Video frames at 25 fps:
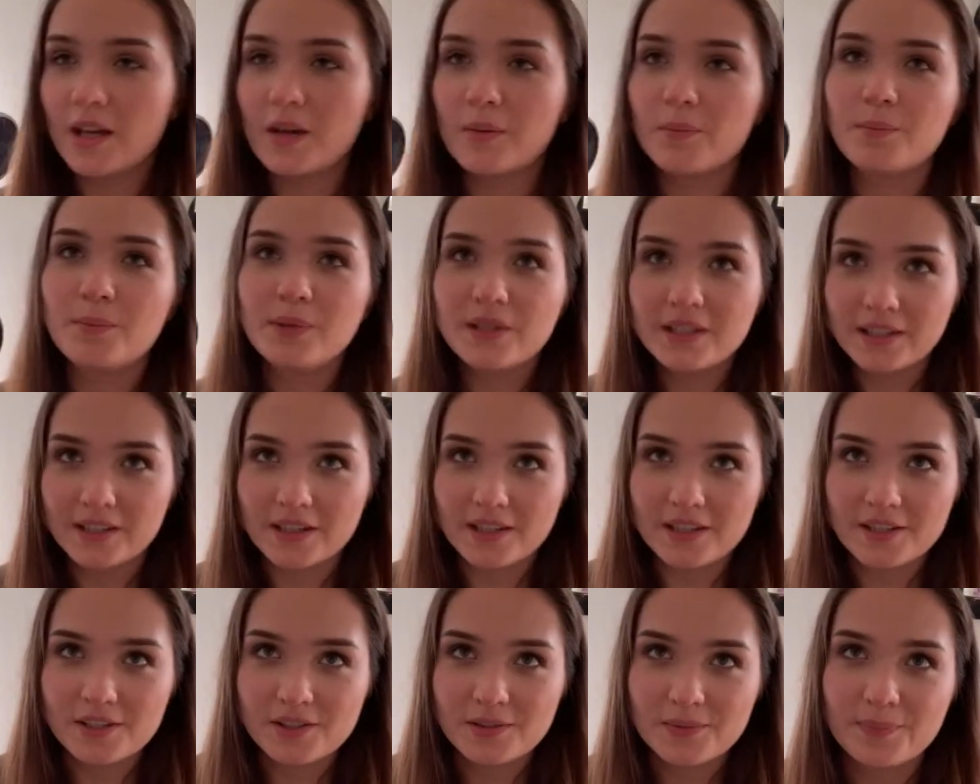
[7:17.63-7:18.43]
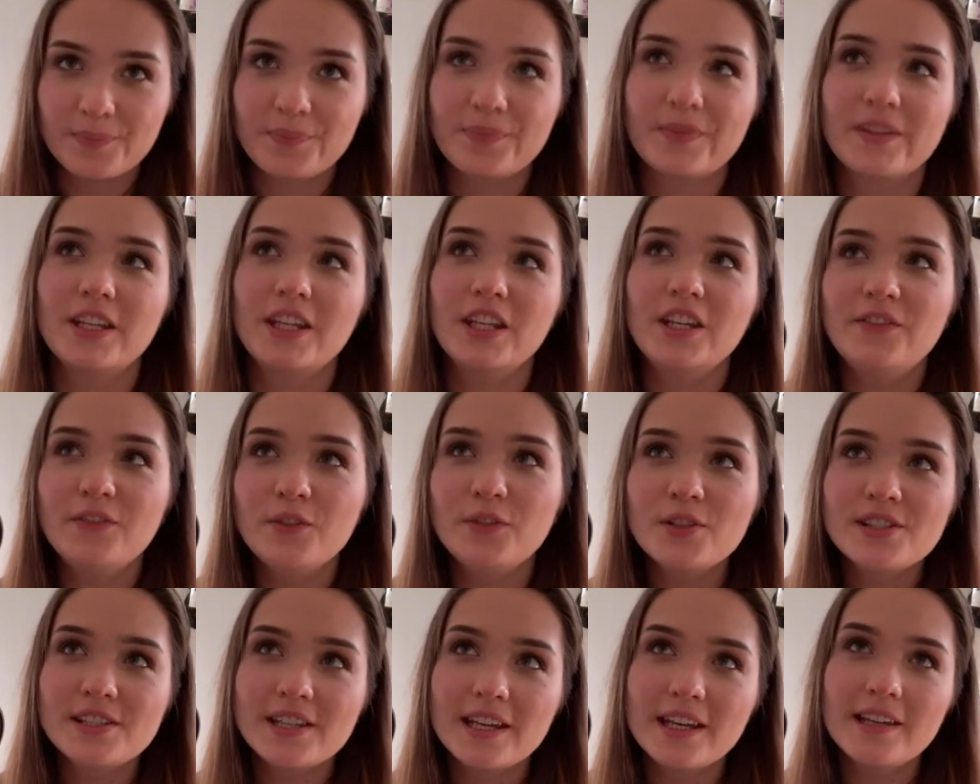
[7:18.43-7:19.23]
Because
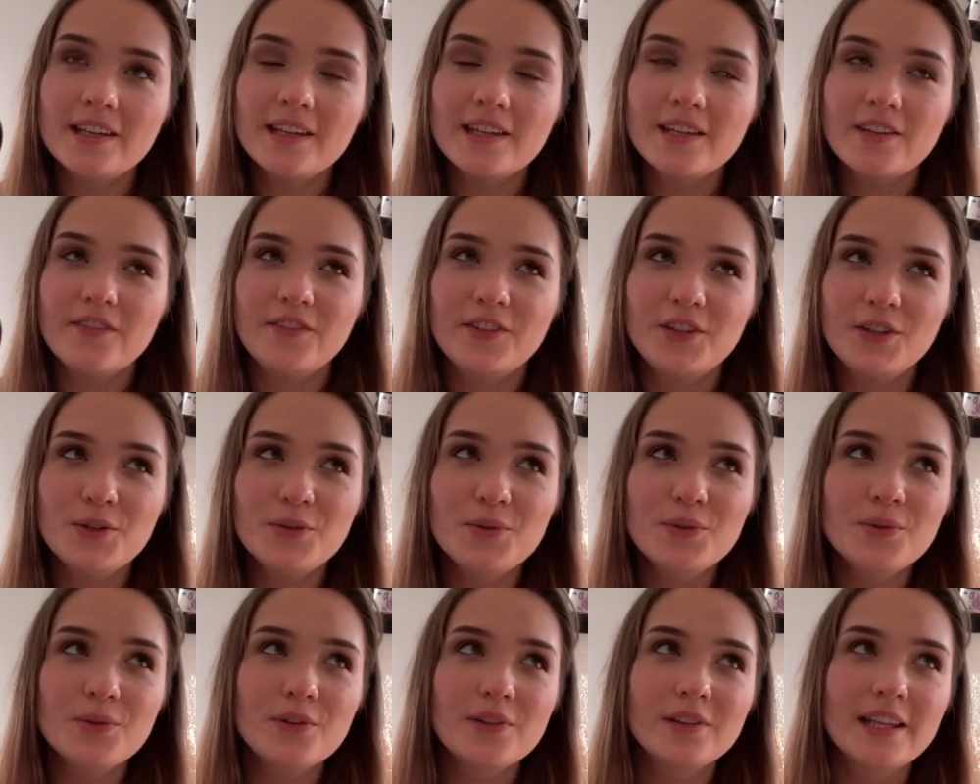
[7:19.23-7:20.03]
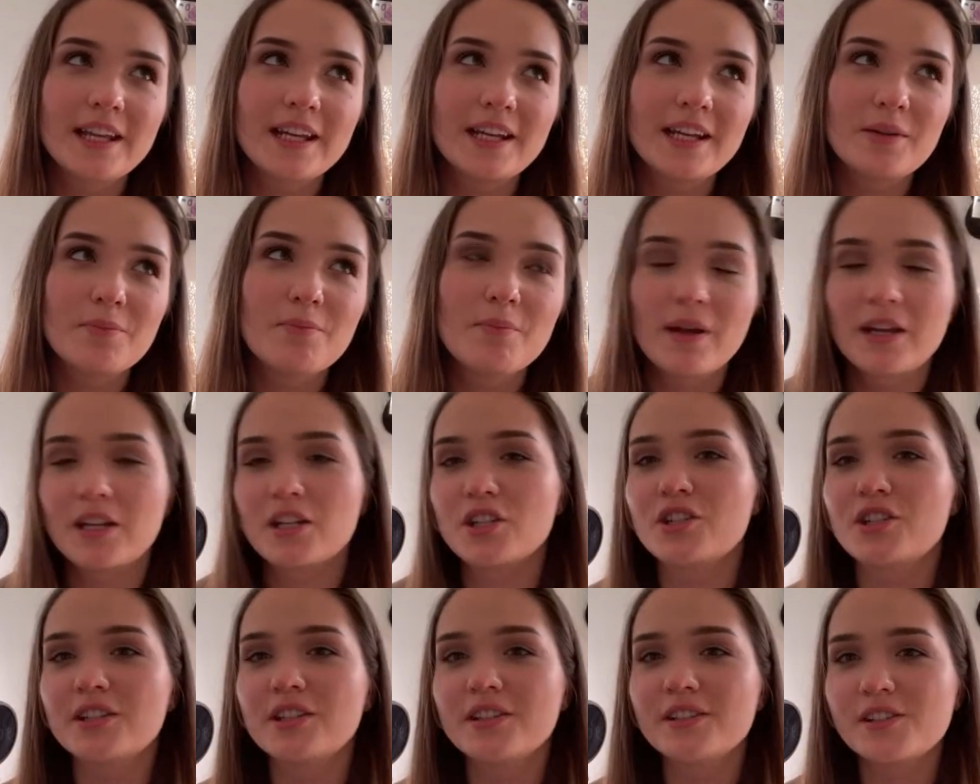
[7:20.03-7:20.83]
if you like
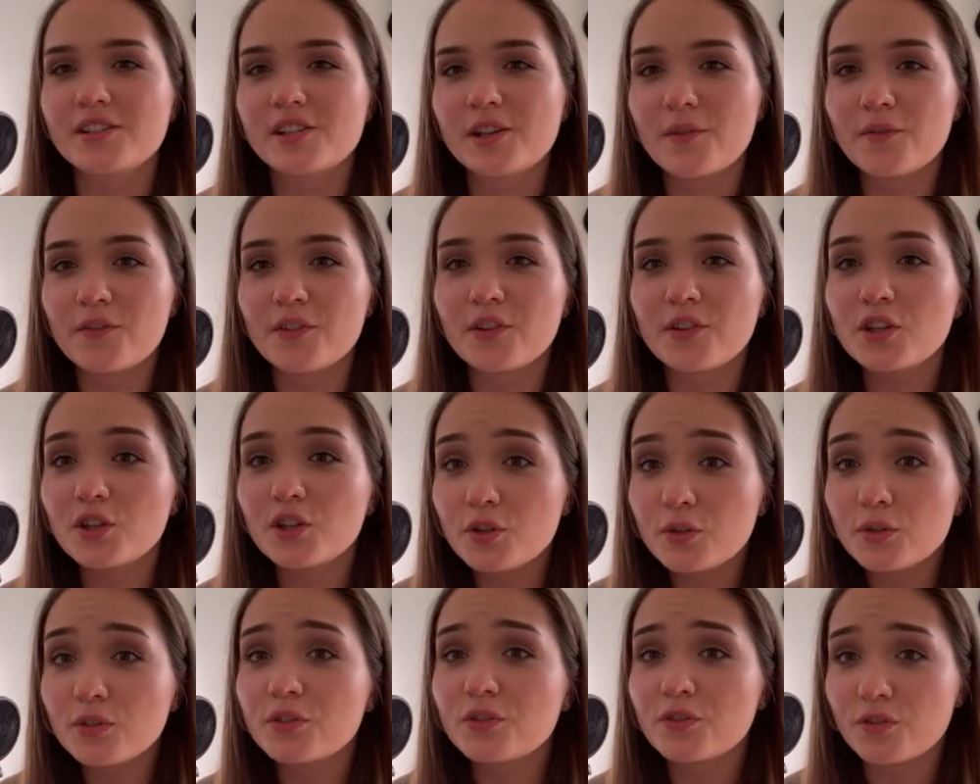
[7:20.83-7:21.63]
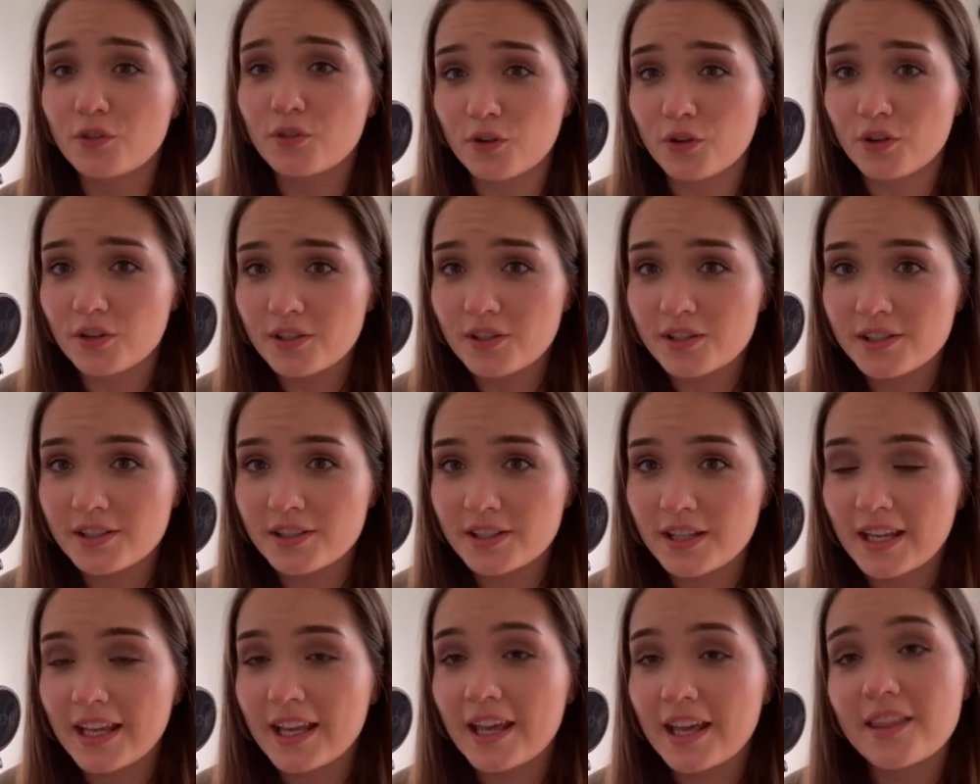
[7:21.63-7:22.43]
mention something good first,
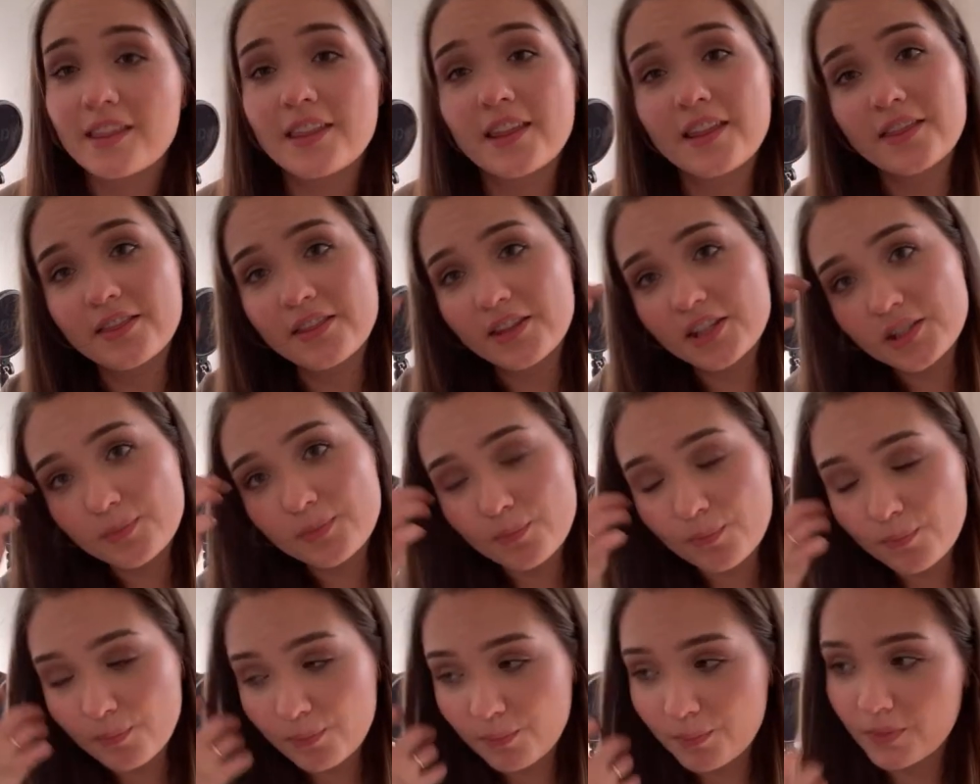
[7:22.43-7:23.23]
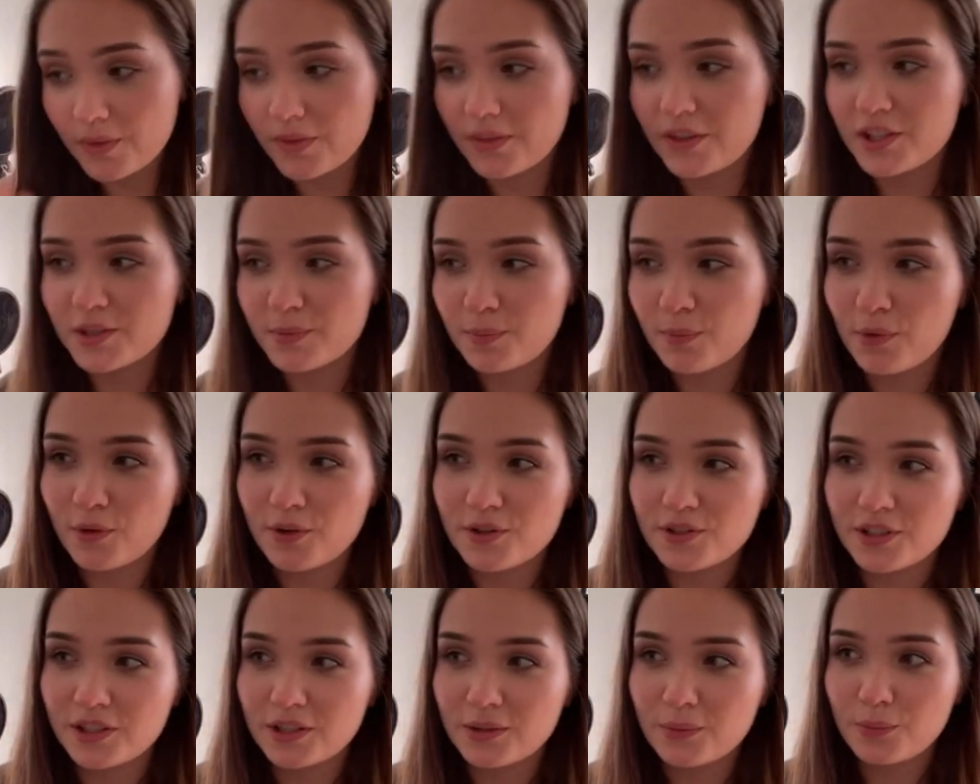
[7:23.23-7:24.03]
then this
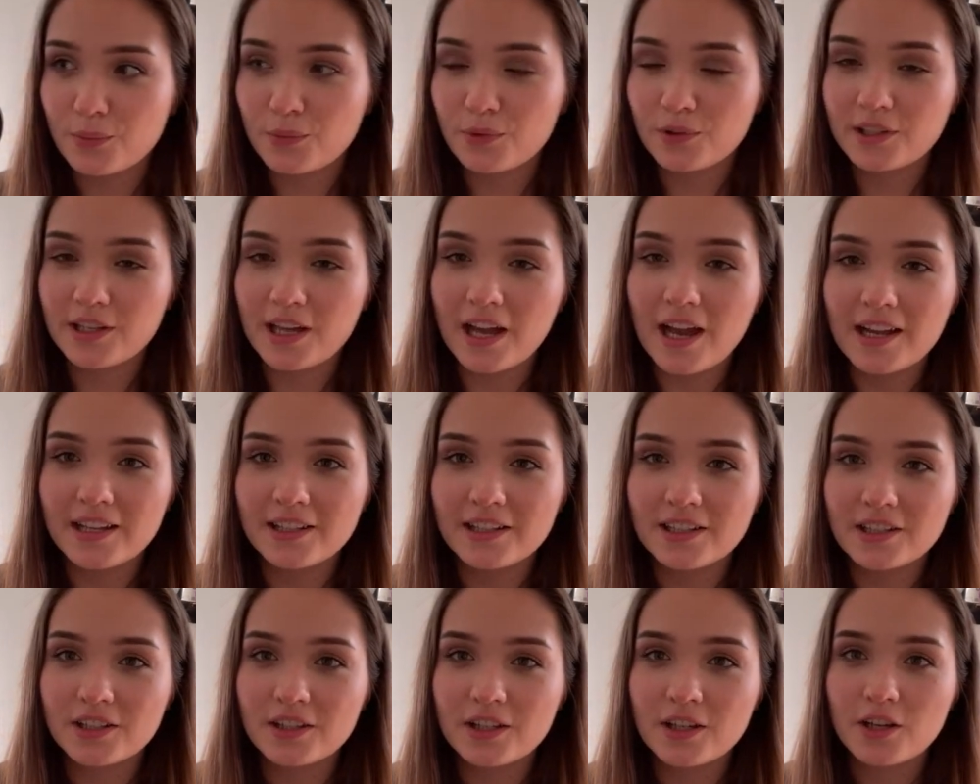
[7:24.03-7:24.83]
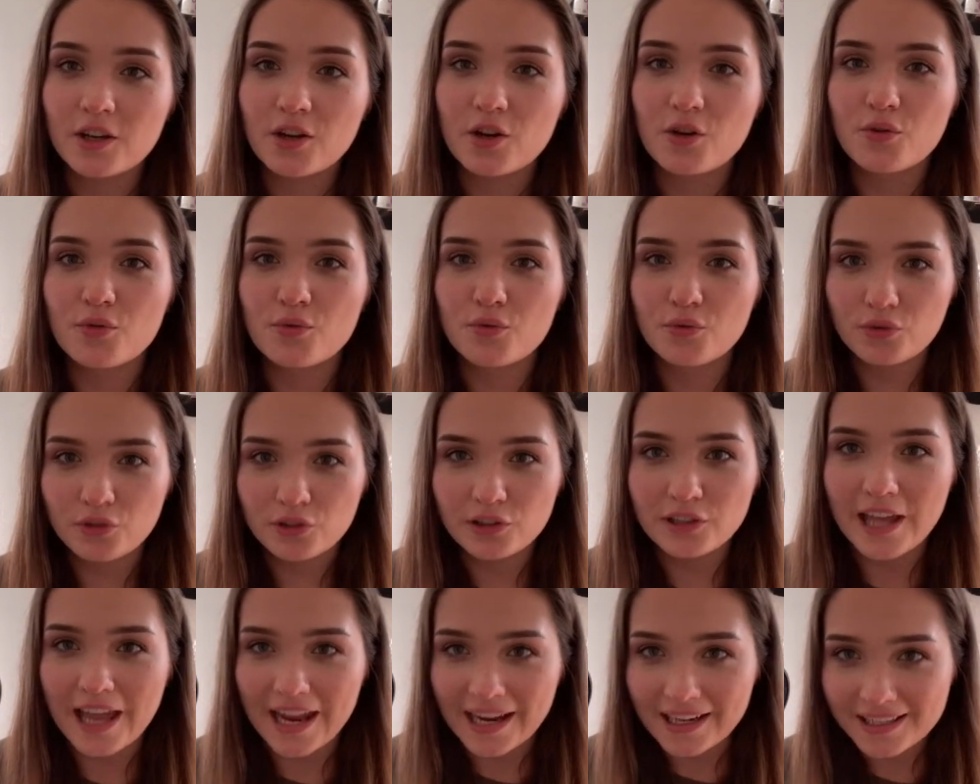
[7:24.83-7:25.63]
person will kind of
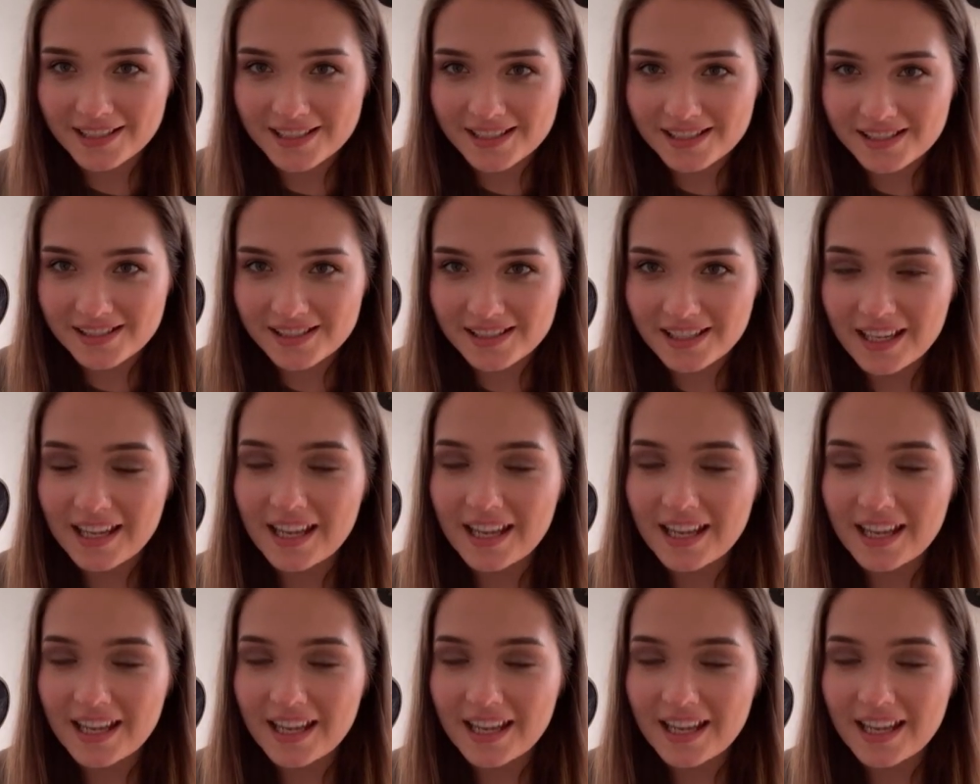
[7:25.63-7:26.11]
relax,